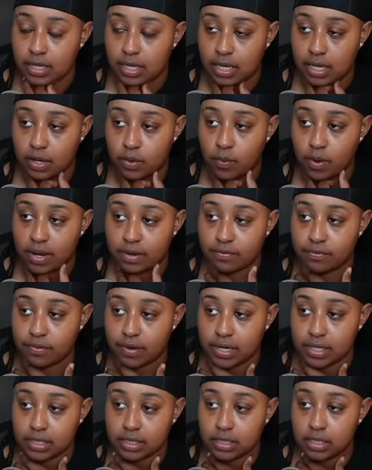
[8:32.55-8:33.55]
And quite
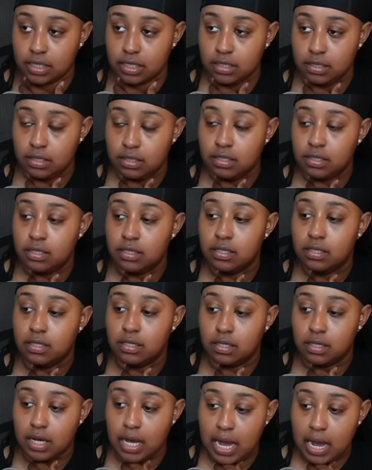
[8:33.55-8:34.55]
frankly,
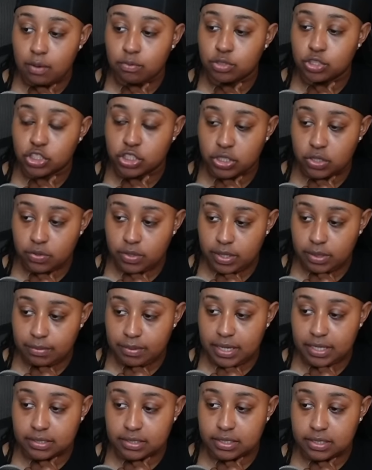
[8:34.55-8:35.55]
I will show him
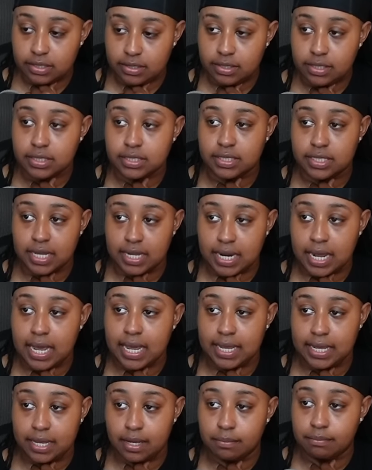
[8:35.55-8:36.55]
how serious that
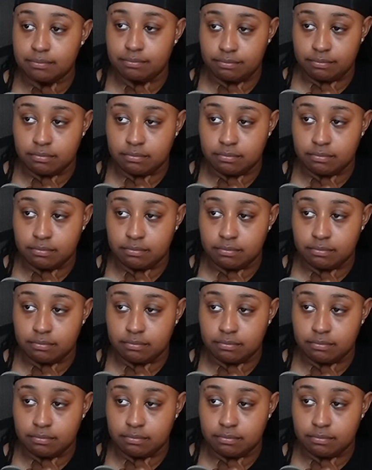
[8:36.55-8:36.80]
I am.